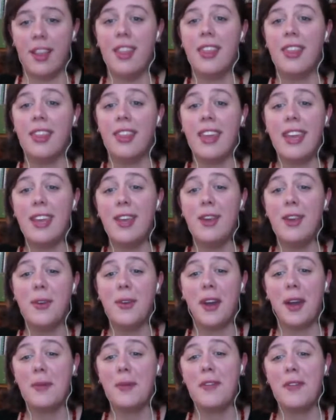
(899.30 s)
you, I got my
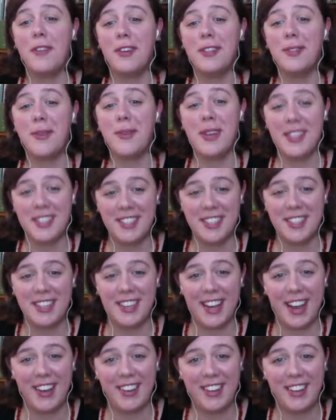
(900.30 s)
first question. I'll answer that